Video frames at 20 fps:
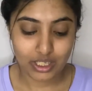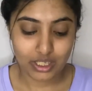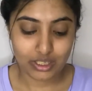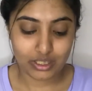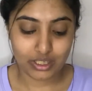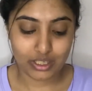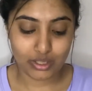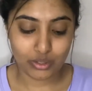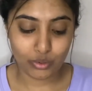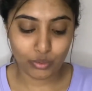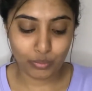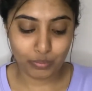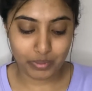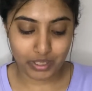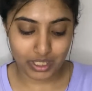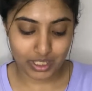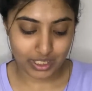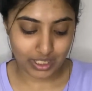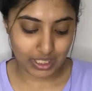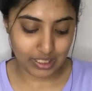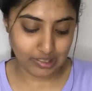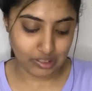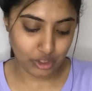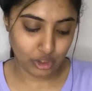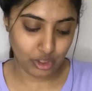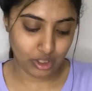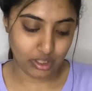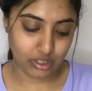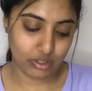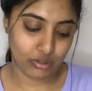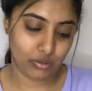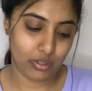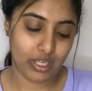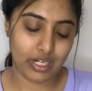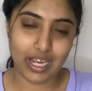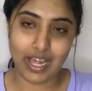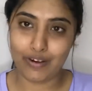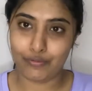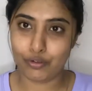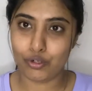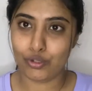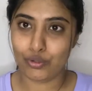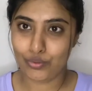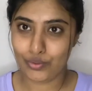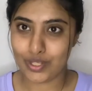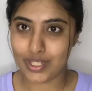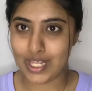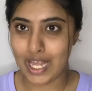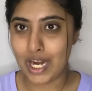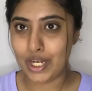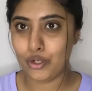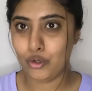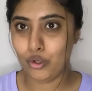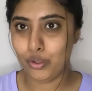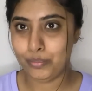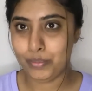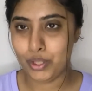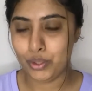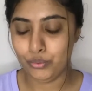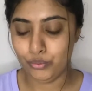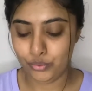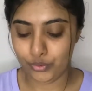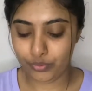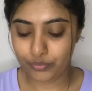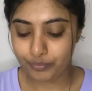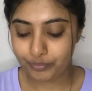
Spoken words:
There's no base killer shade. So I'll have to use that on my own.